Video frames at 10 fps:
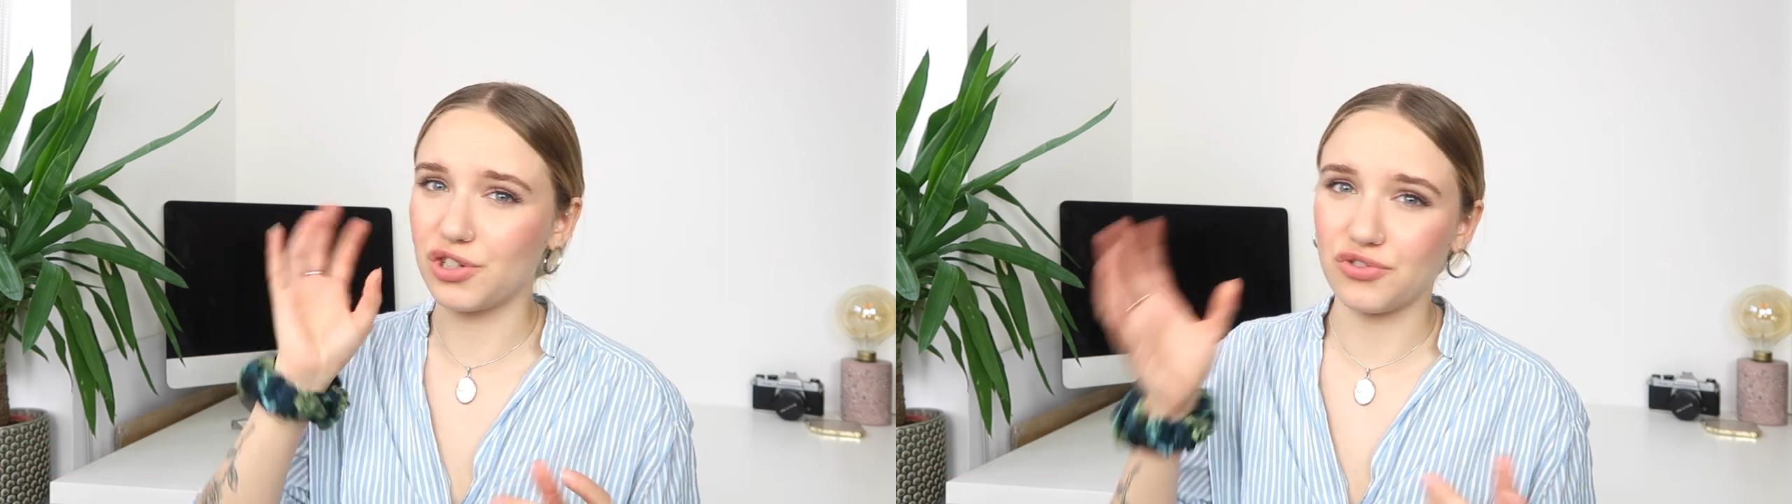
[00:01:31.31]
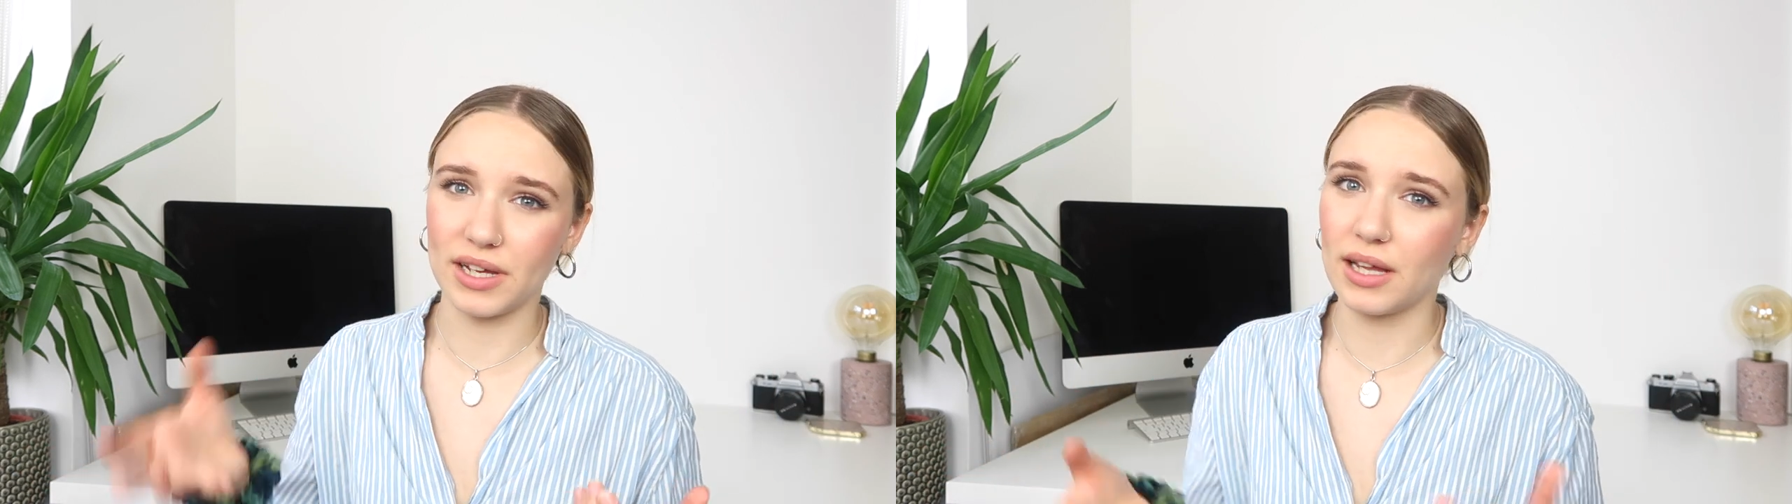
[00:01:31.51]

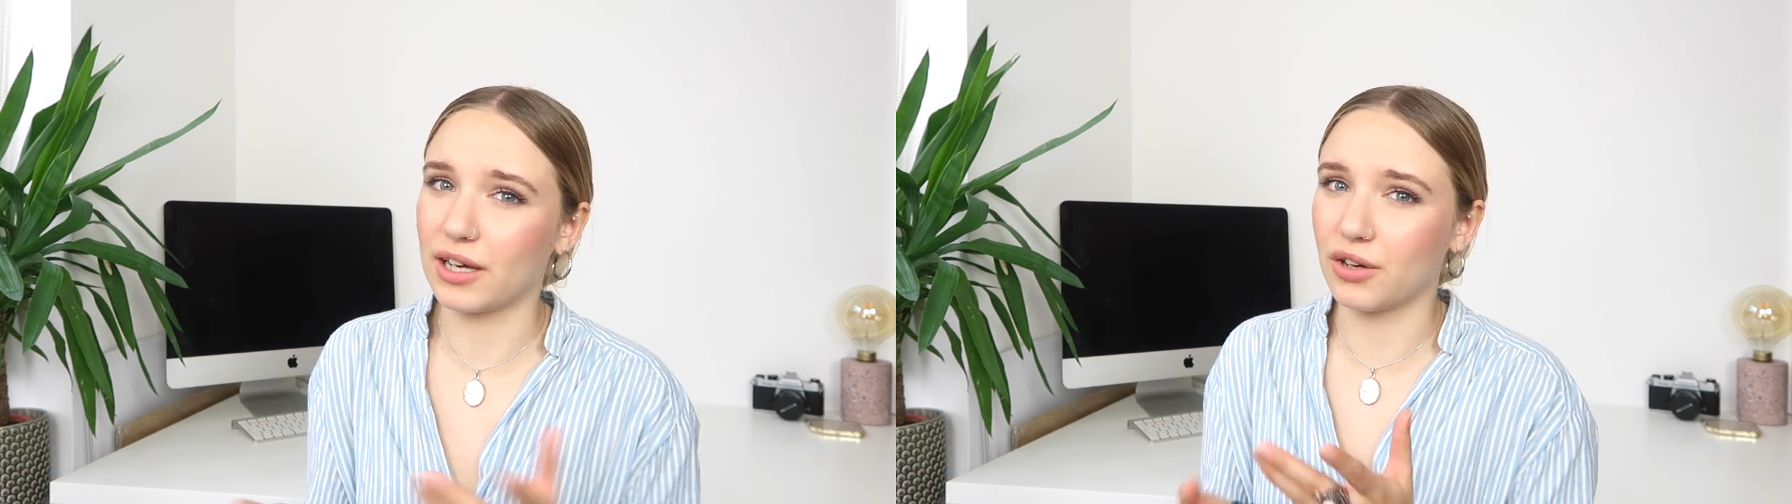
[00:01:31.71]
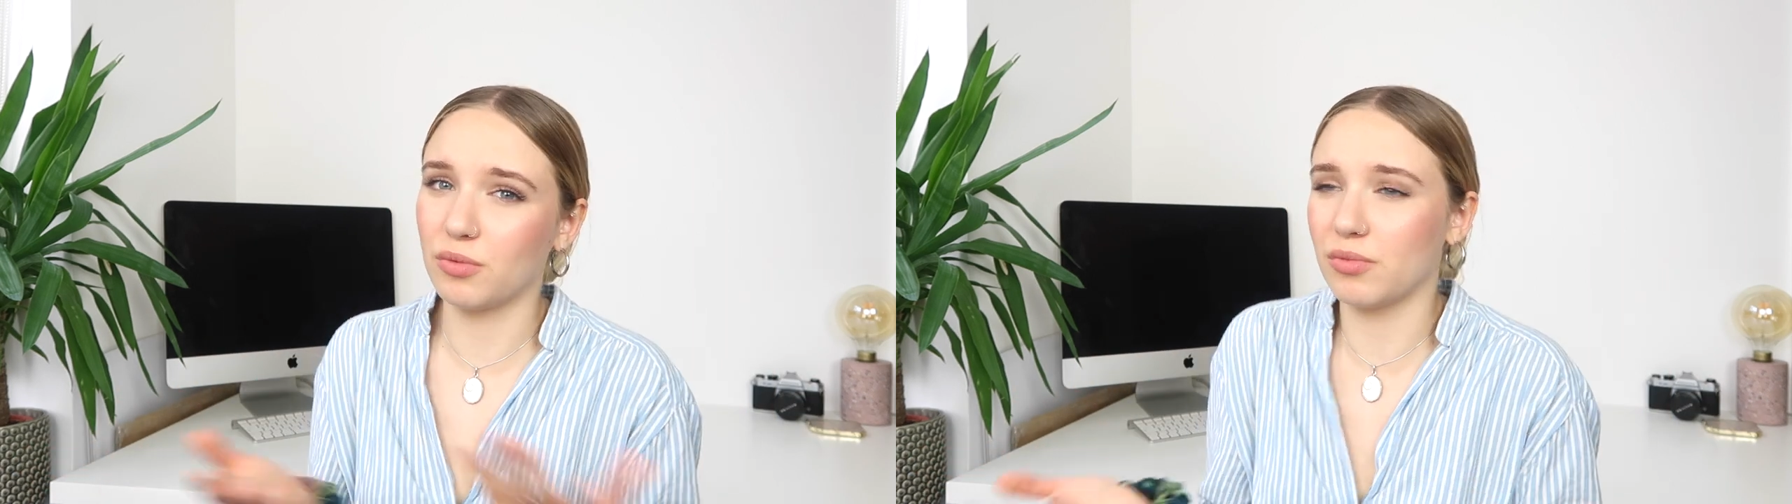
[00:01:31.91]
just drink it
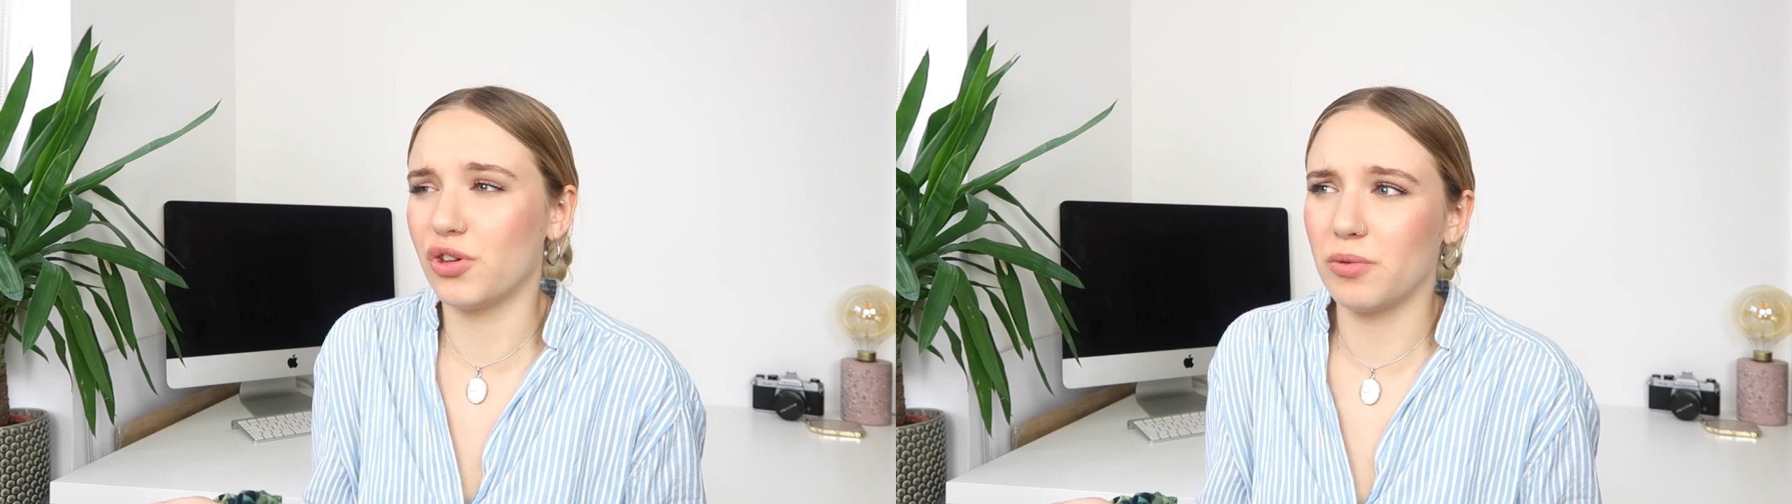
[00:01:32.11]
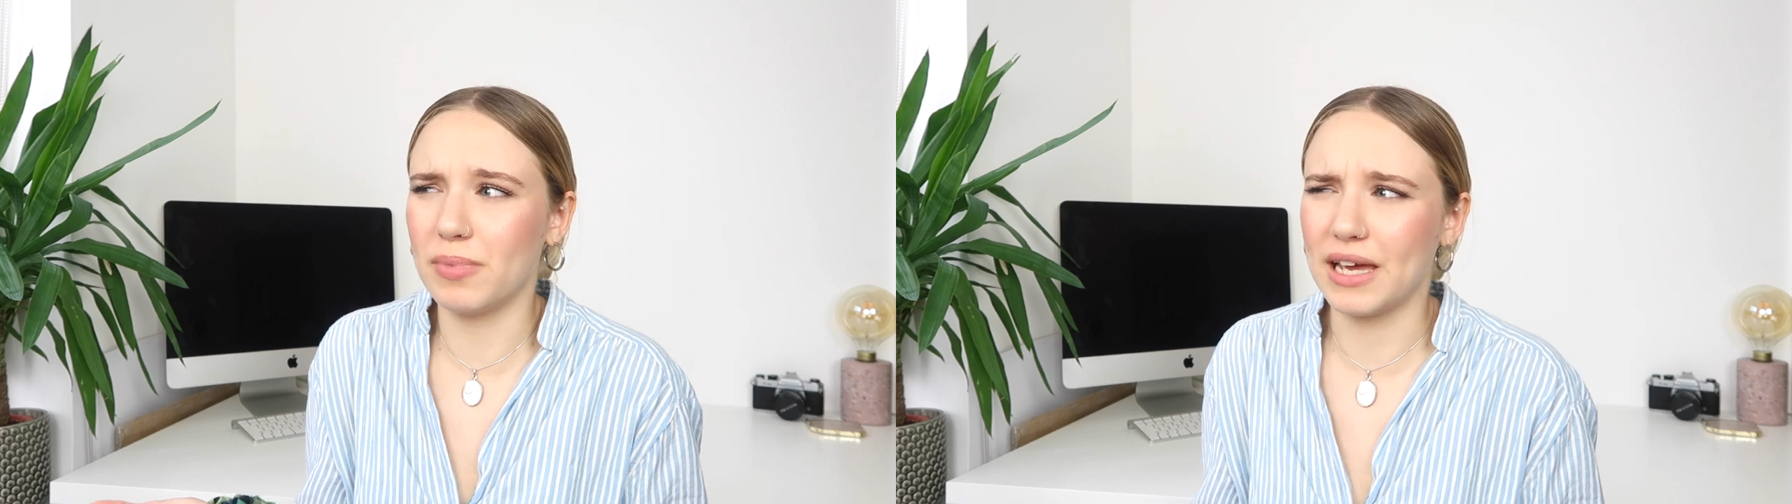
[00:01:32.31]
like a normal
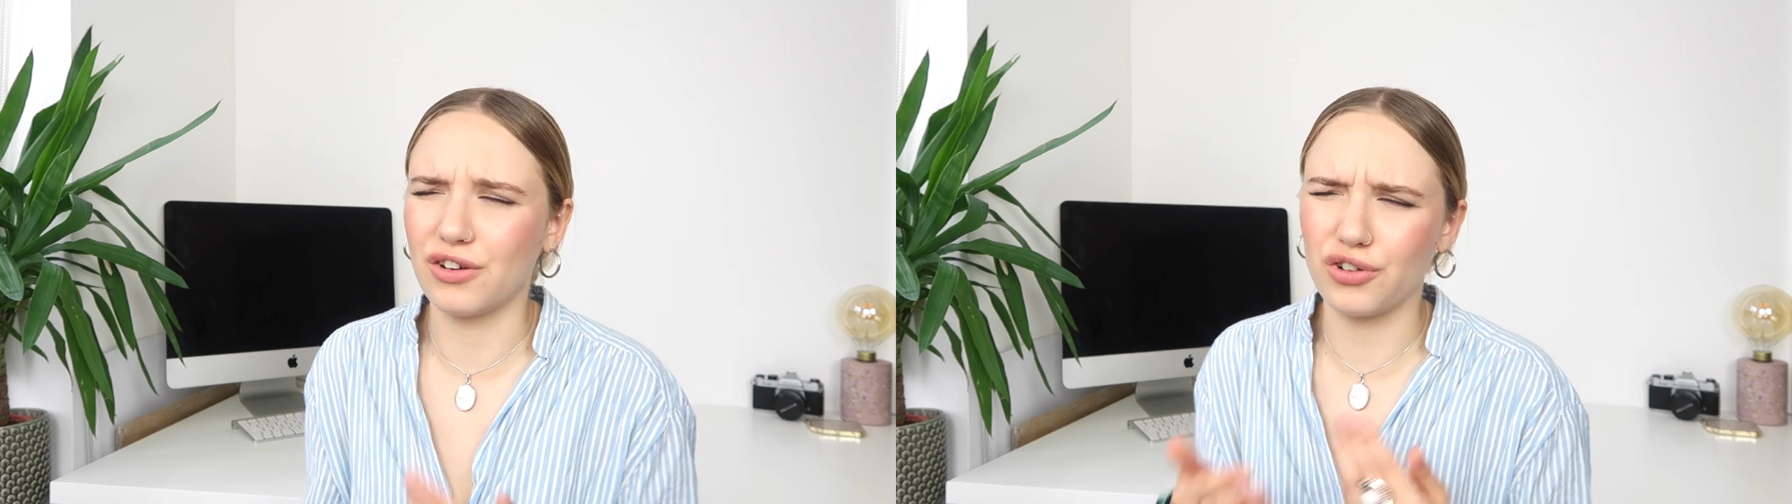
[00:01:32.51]
human being,